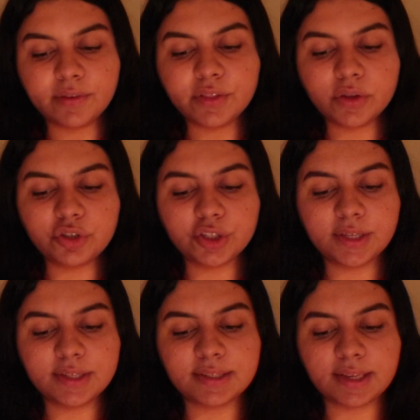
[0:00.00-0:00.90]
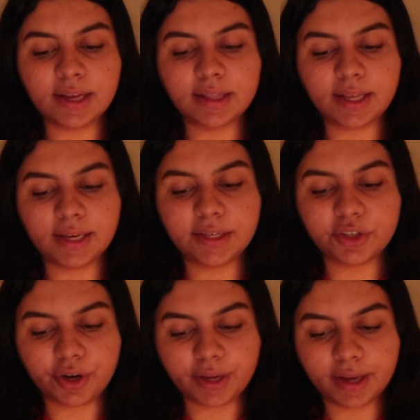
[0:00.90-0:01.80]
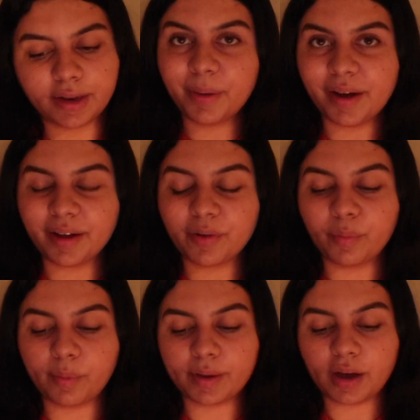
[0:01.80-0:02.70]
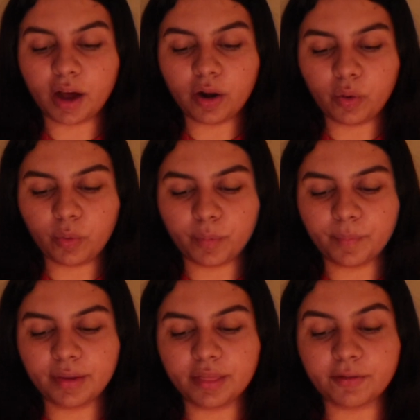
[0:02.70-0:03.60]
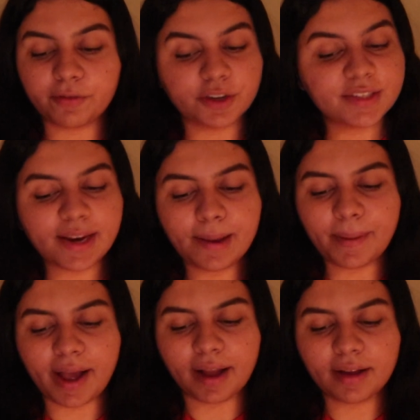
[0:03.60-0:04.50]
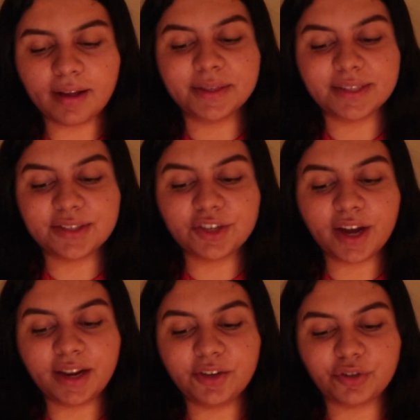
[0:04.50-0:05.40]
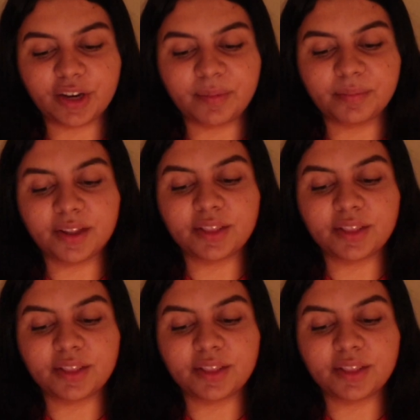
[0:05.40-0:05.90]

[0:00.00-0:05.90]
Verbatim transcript: even though she didn't see a lady during it. But when we got home, the first night back, my sister had a dream